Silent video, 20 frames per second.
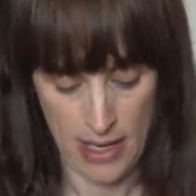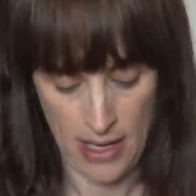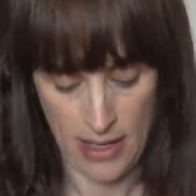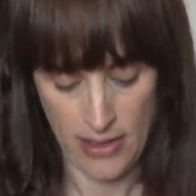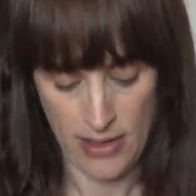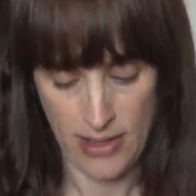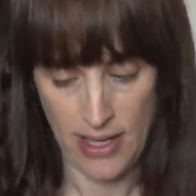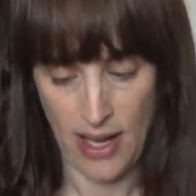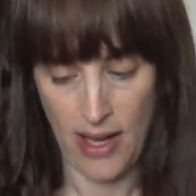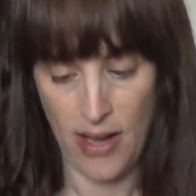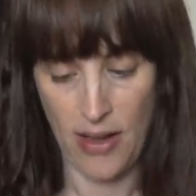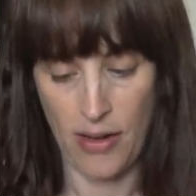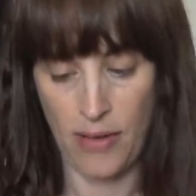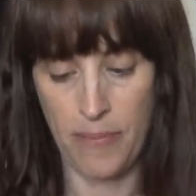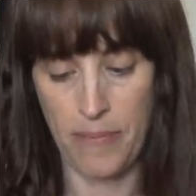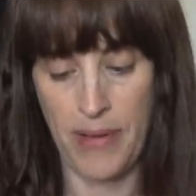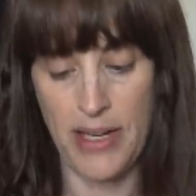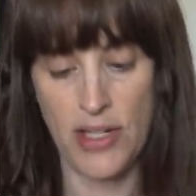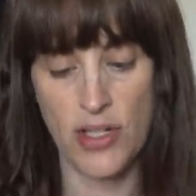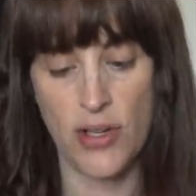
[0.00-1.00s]
So
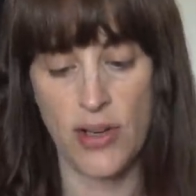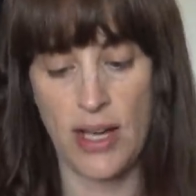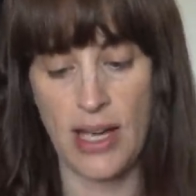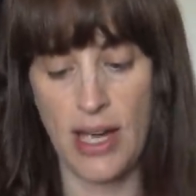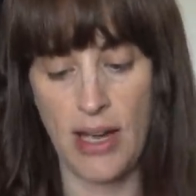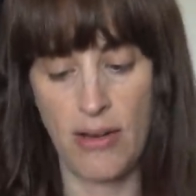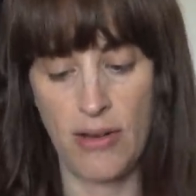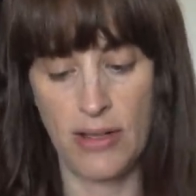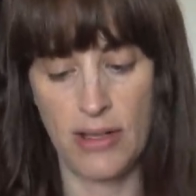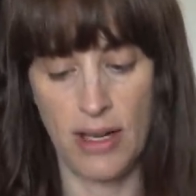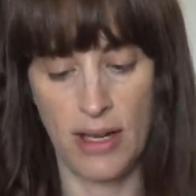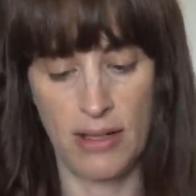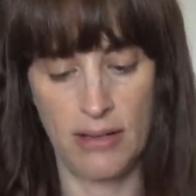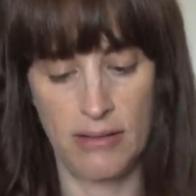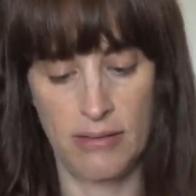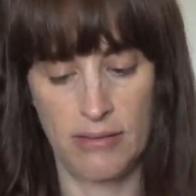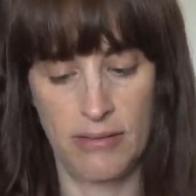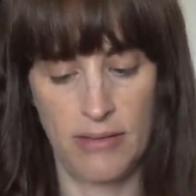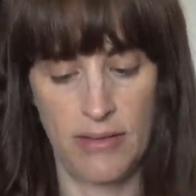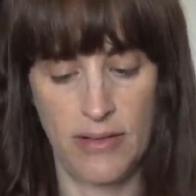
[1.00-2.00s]
make sure you go and
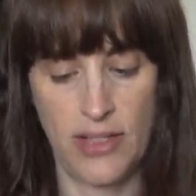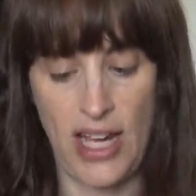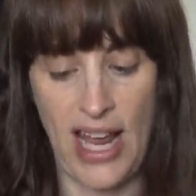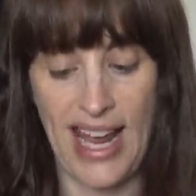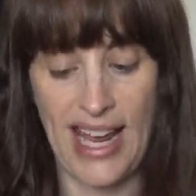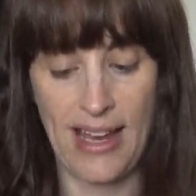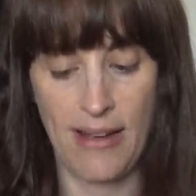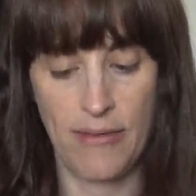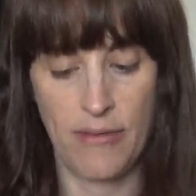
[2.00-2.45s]
take